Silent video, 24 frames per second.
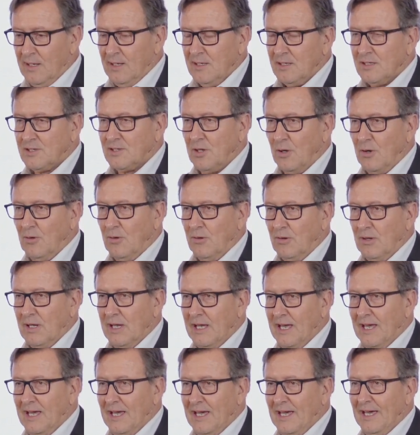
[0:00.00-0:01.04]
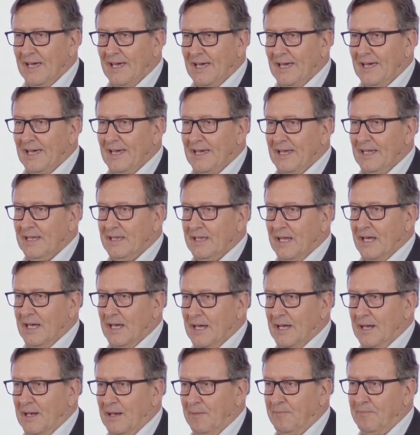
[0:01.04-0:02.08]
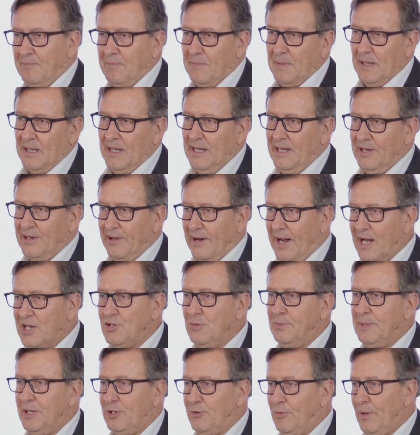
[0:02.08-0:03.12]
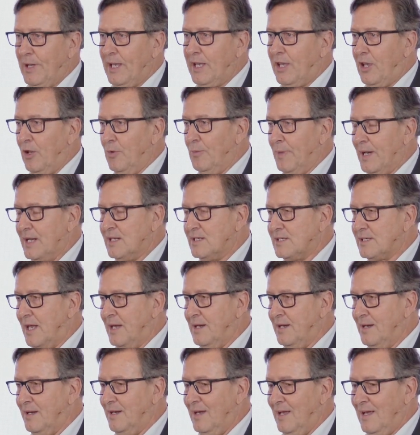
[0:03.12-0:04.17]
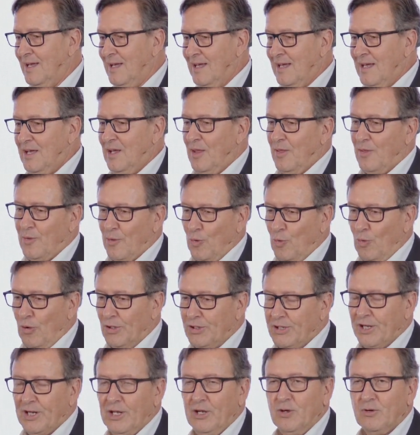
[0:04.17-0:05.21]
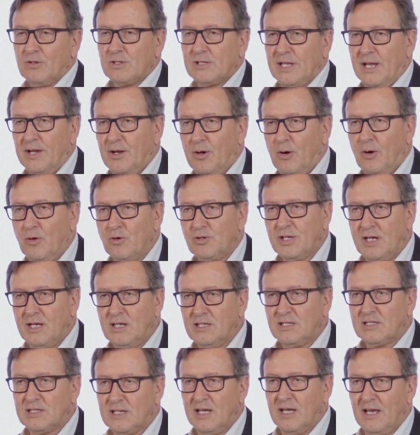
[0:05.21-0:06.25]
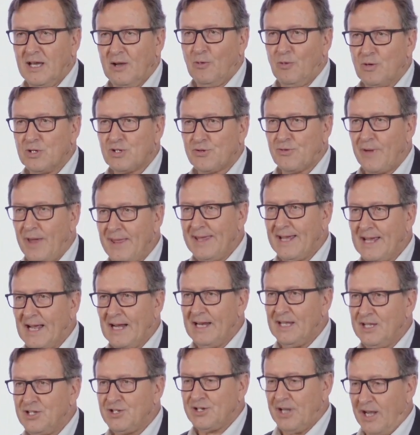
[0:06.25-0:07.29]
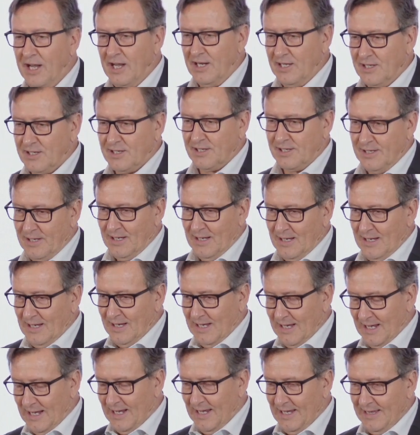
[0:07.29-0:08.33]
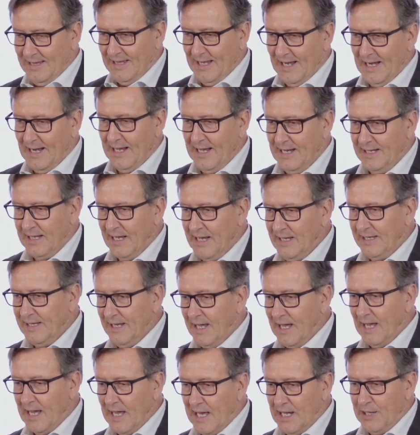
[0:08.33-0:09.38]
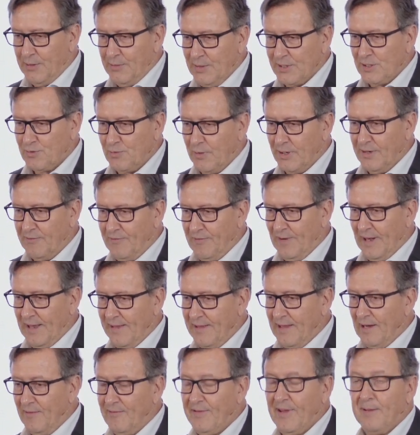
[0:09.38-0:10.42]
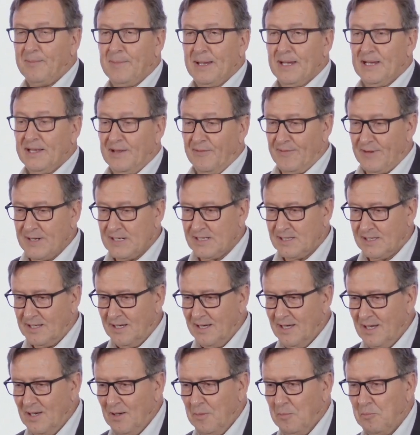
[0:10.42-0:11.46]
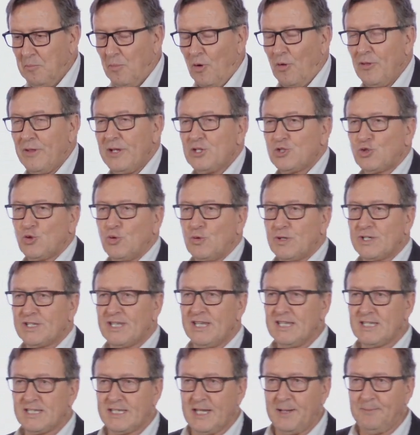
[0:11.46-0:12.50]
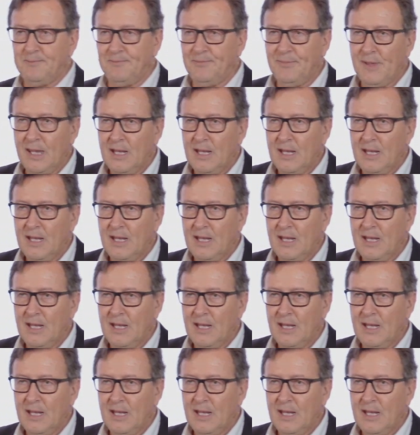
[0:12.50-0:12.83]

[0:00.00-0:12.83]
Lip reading: So the interaction between humans and through water use and oceans was radically changed in the late 1800s, where Philadelphia built the first modern sewer system,